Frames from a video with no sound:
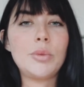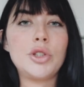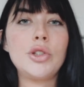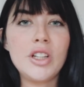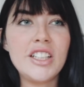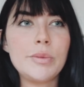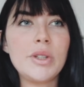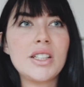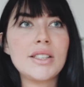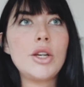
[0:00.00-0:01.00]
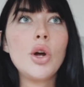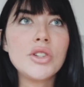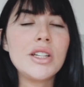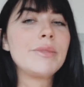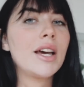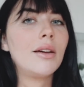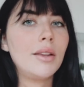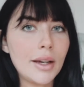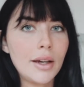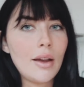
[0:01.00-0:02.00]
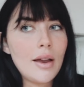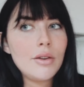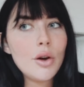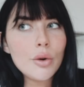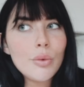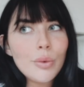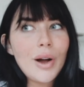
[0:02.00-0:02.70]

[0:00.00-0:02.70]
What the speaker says: opportunities because I know deep down, like I know